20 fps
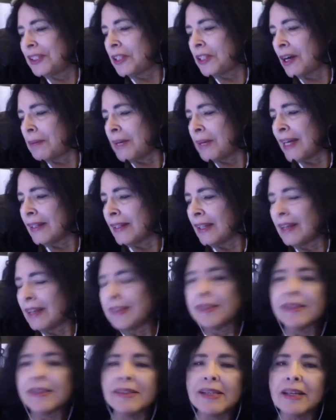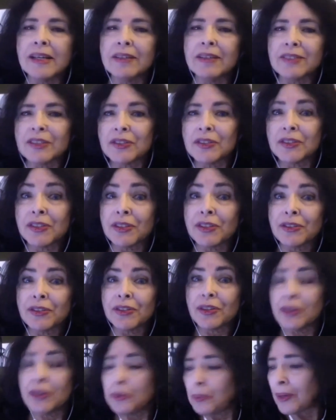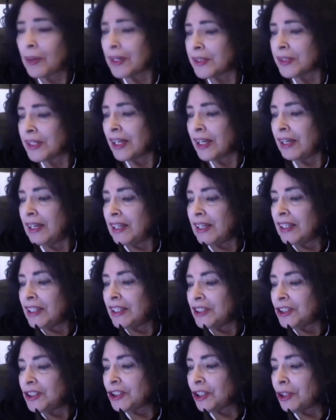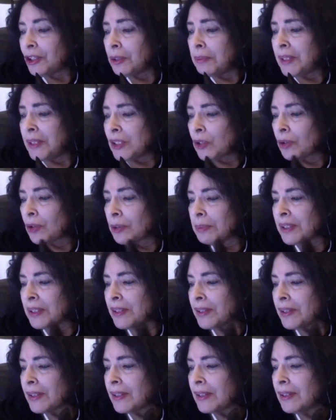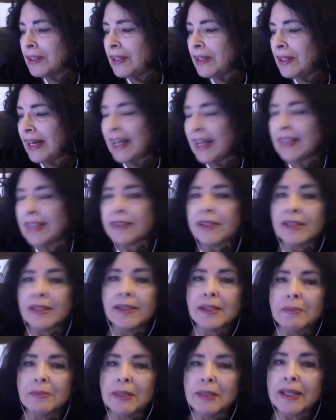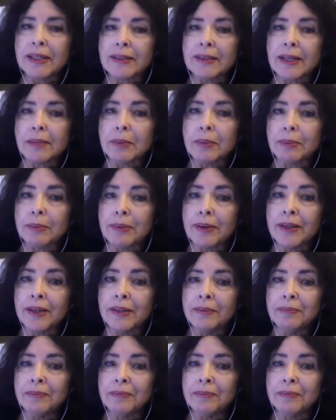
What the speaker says: top headlines. And then the third was Jeremy Corbyn's anti-Semitic Labour Party.